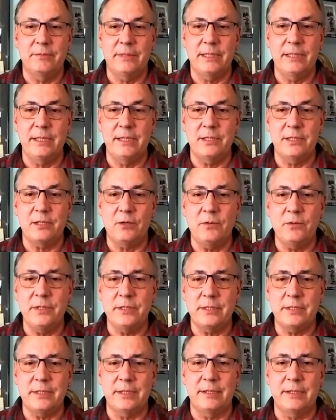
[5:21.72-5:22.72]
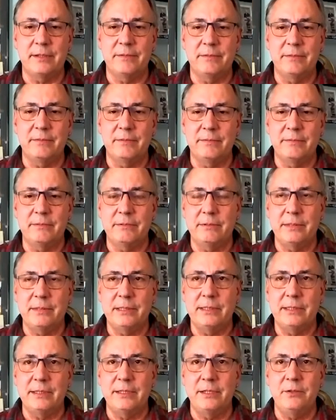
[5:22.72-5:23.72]
it's always
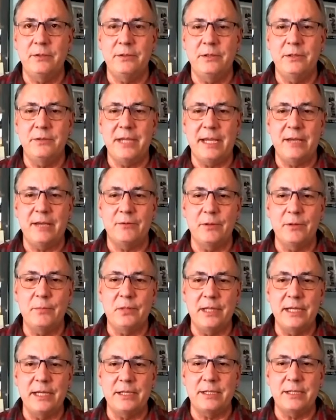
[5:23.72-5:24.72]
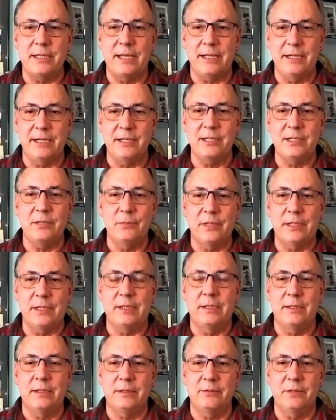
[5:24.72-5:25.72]
you can't replace that intimate
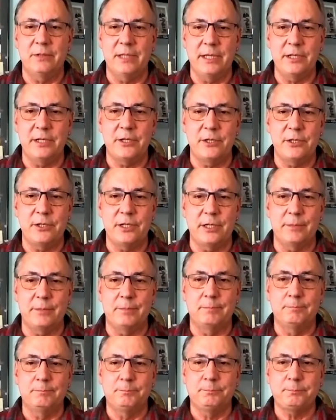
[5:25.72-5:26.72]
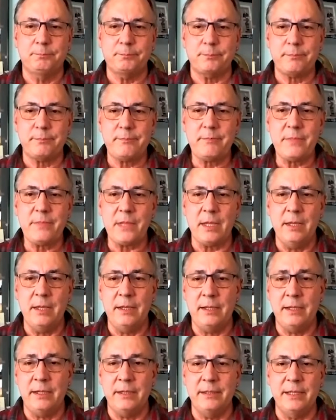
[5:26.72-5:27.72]
relationship
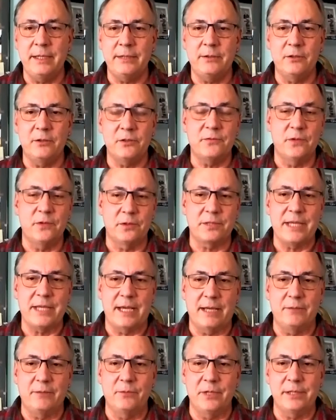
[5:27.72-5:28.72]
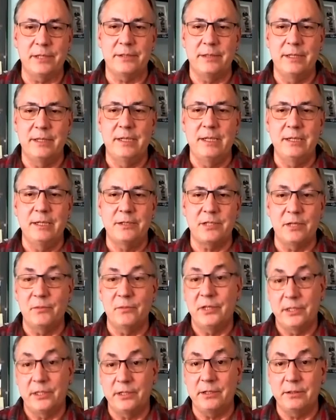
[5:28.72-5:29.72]
that those folks had with
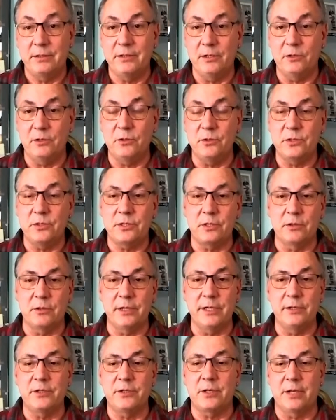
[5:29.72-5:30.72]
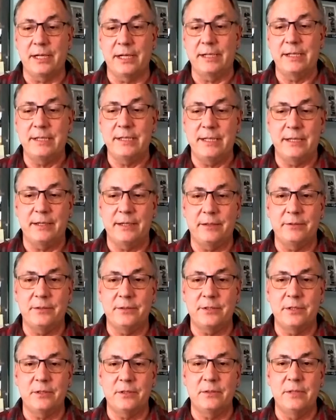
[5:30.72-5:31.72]
someone that whose story you're trying to tell.
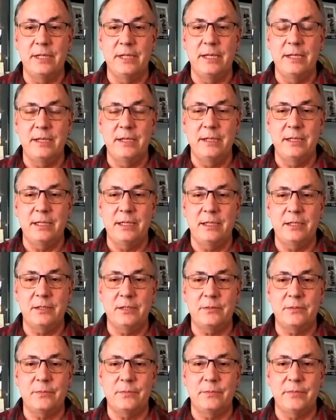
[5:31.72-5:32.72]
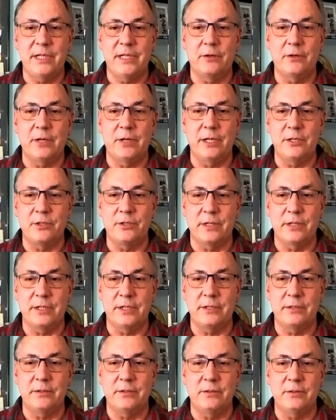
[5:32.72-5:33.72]
So it's been a great joy
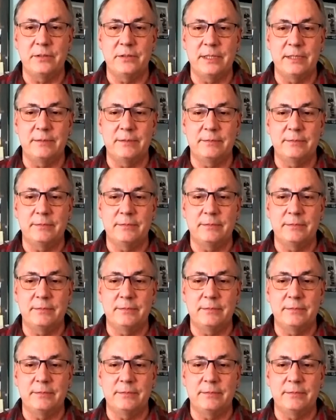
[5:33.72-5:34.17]
to